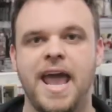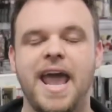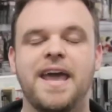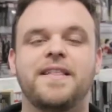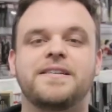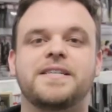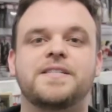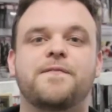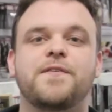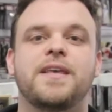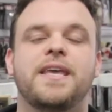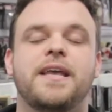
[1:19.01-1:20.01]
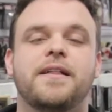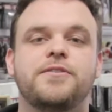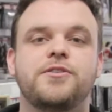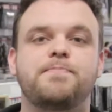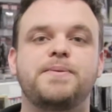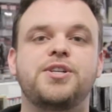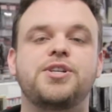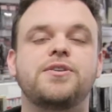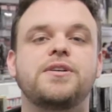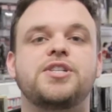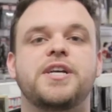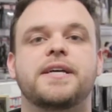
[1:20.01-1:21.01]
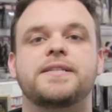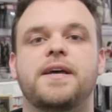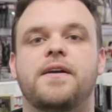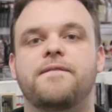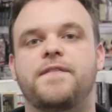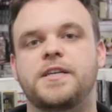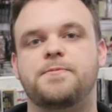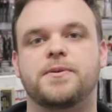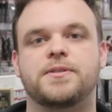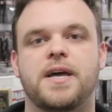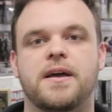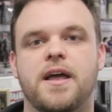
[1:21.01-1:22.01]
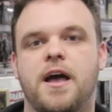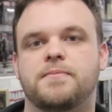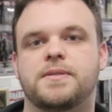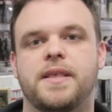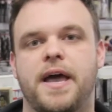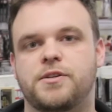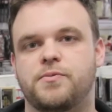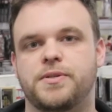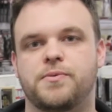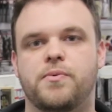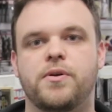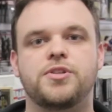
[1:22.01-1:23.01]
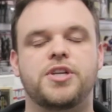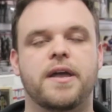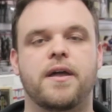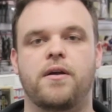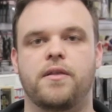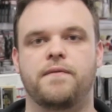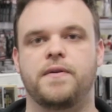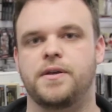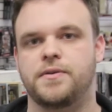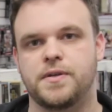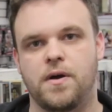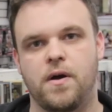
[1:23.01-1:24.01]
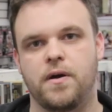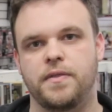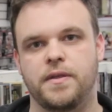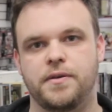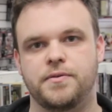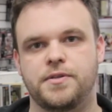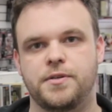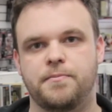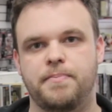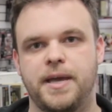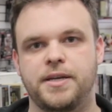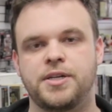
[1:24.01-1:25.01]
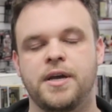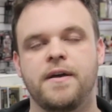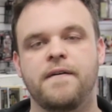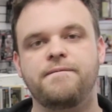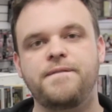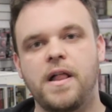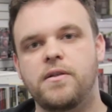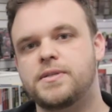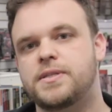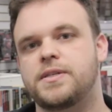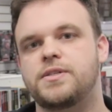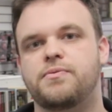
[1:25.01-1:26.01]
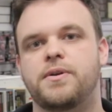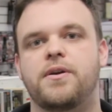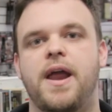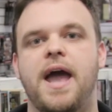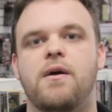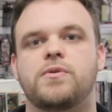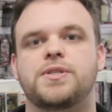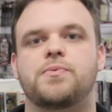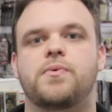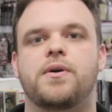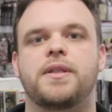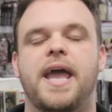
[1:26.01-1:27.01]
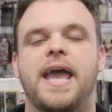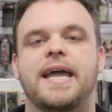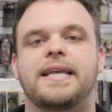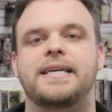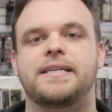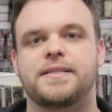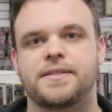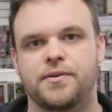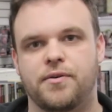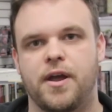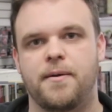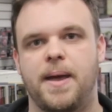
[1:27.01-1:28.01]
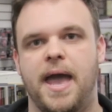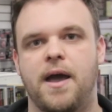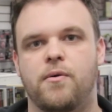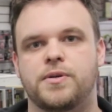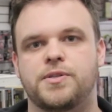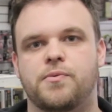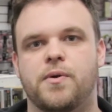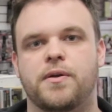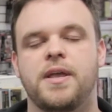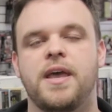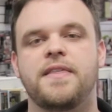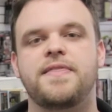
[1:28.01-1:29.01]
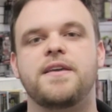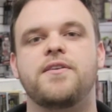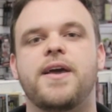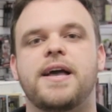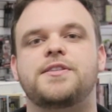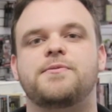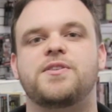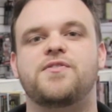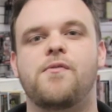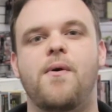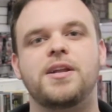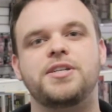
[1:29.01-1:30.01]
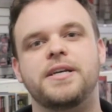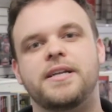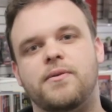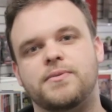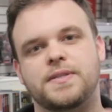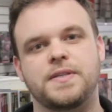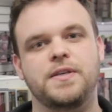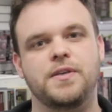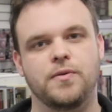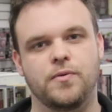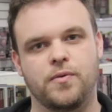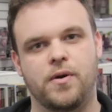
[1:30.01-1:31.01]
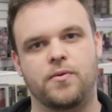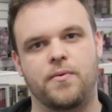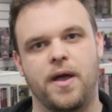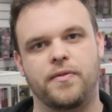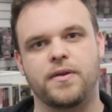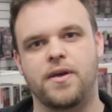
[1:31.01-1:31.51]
And that does it for the Geekly News. Be sure to check us out on Facebook.com slash WizardWorld. Check out all the videos on the YouTube page. Follow us on Twitter at Wizard World and Instagram at Wizard World. Thank you guys so much for watching, and I will see you around the